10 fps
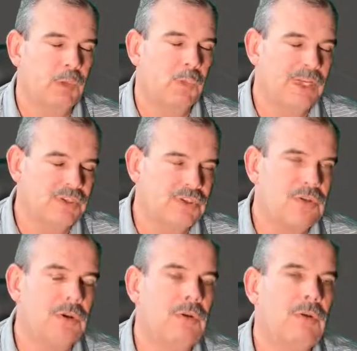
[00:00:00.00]
We
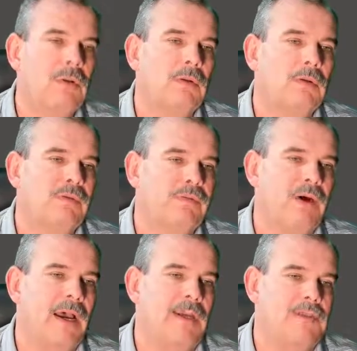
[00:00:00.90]
install
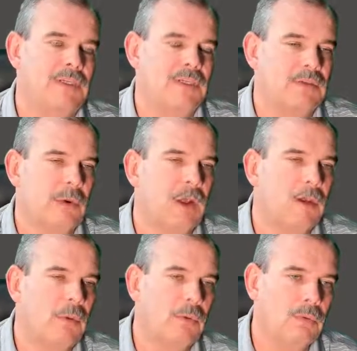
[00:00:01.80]
files into a
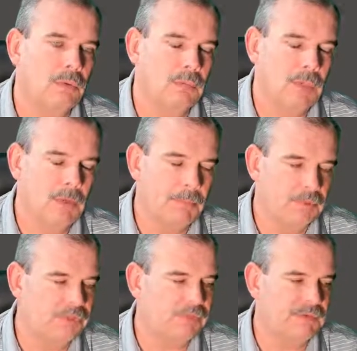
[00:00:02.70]
whole
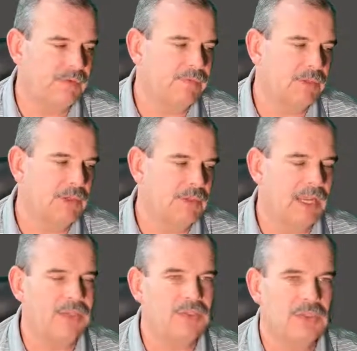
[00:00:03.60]
bunch of different
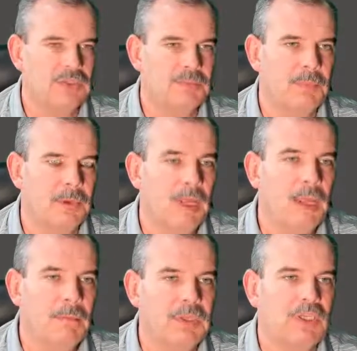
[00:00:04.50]
locations, but
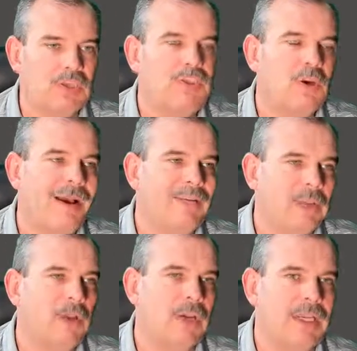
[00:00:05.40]
because you have a
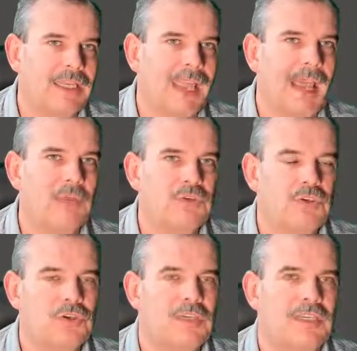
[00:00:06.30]
login account
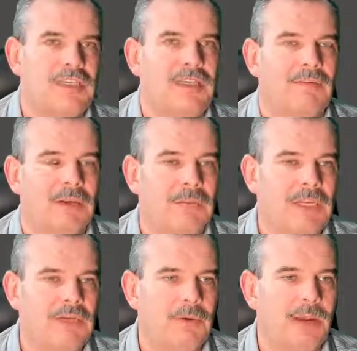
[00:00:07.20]
doesn't necessarily
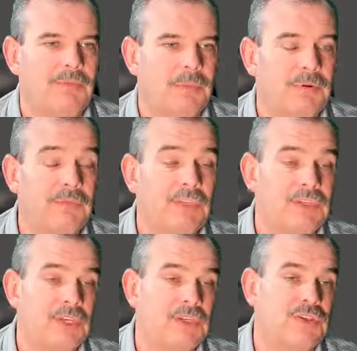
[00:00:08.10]
mean you have the
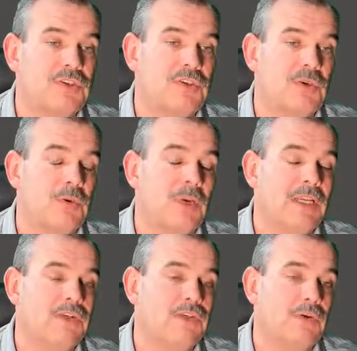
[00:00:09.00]
privileges to
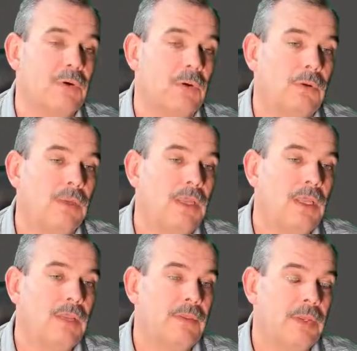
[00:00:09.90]
install
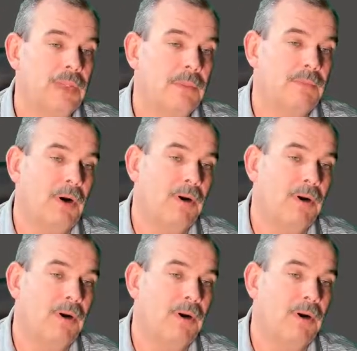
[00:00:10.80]
the